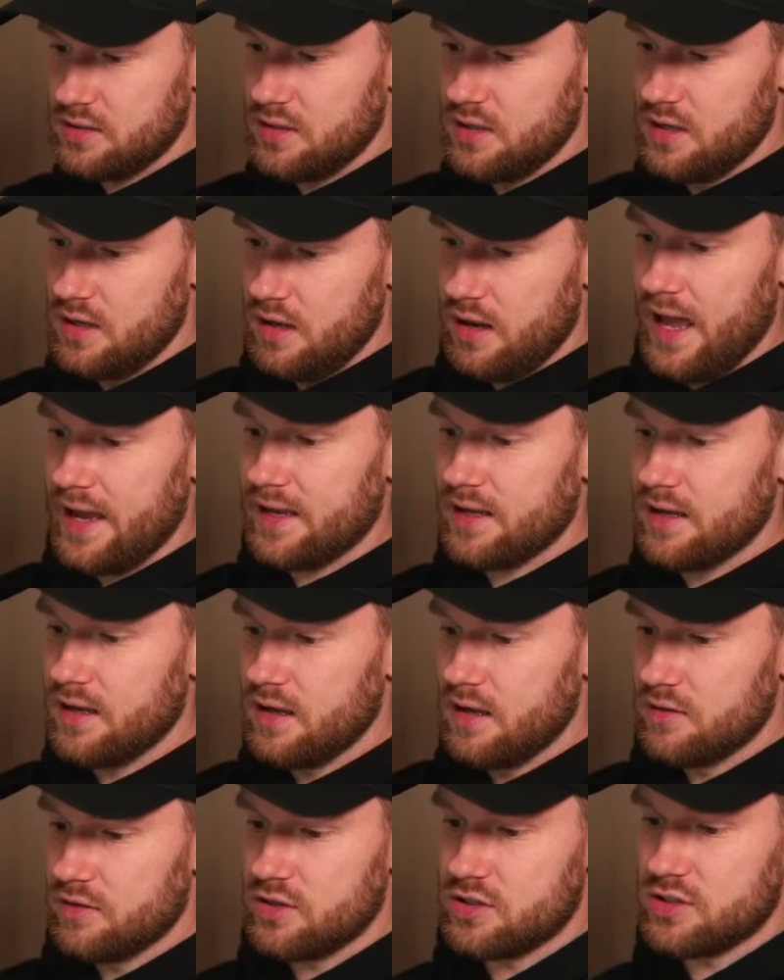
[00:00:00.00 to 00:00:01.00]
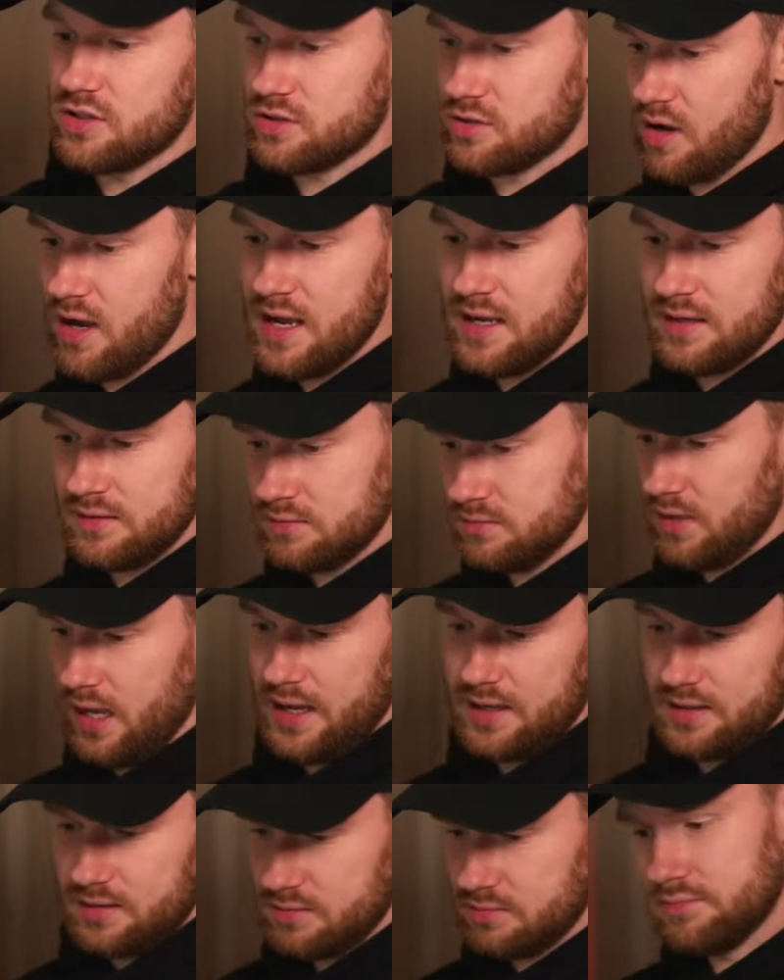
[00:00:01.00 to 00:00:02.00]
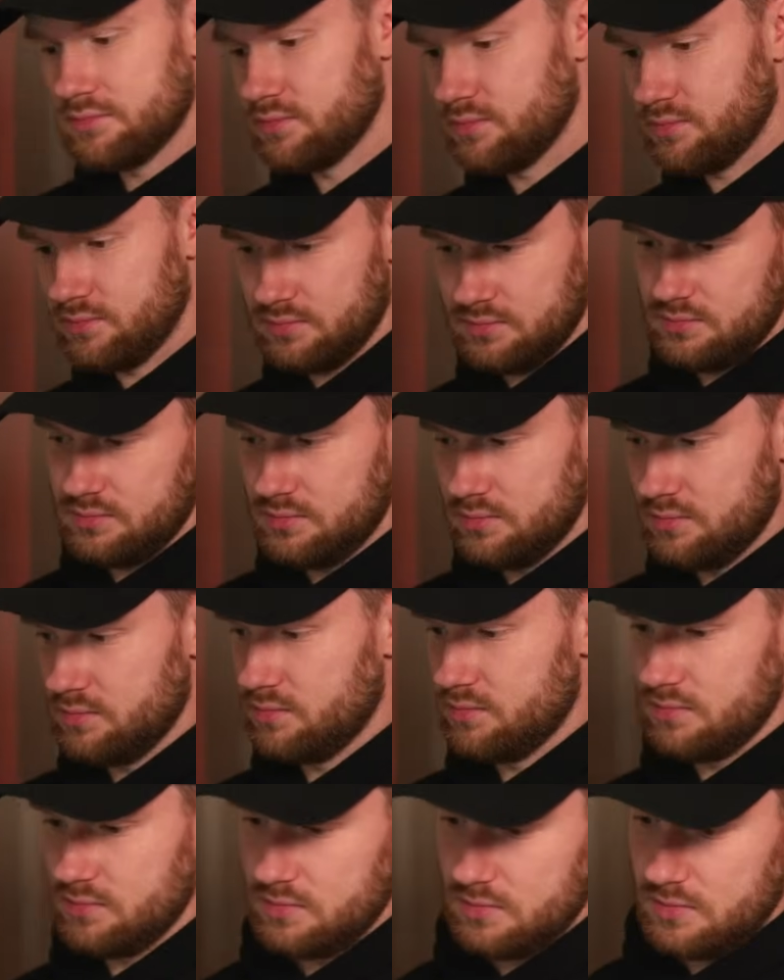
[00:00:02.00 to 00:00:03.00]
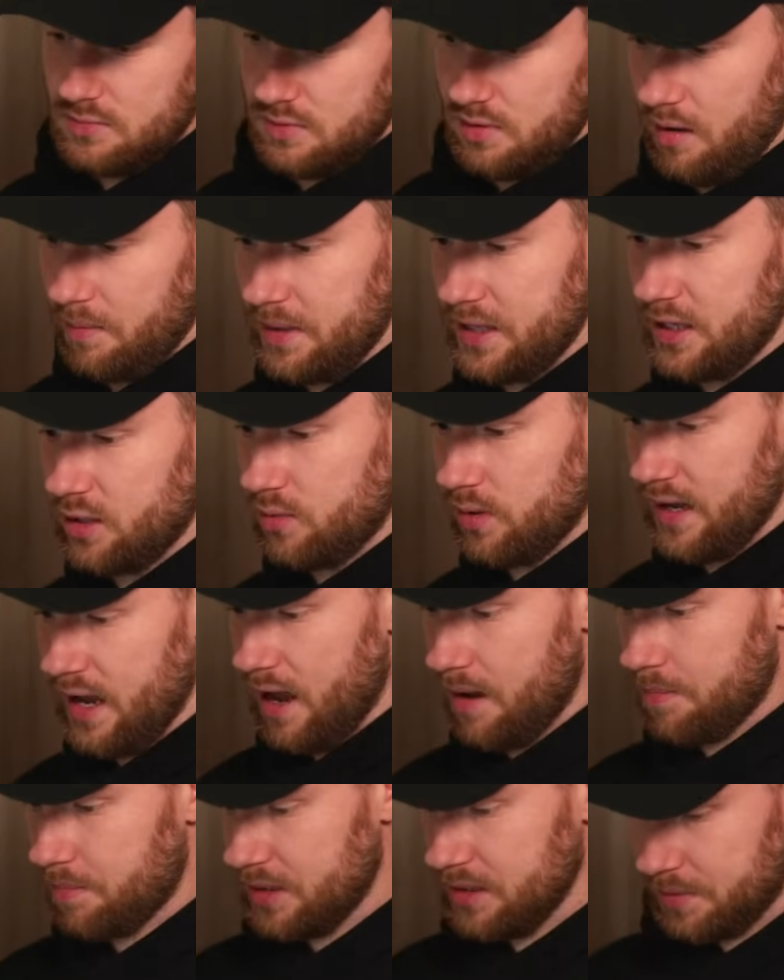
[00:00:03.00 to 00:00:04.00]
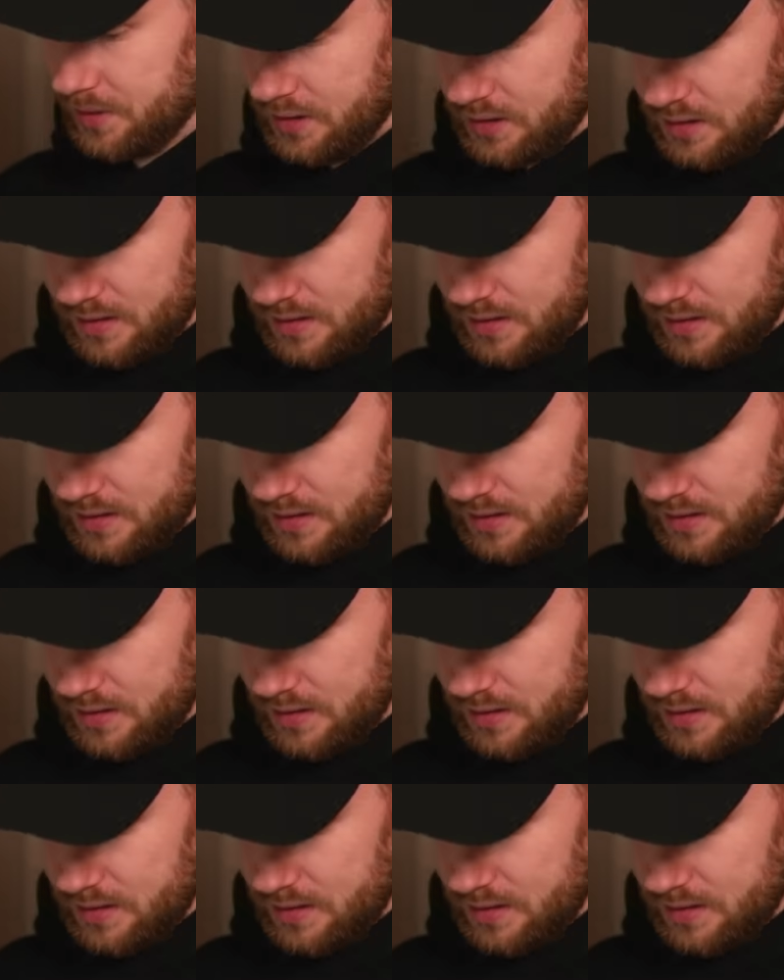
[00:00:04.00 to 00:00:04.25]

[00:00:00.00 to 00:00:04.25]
Like, the design, like, I'm equally happy, but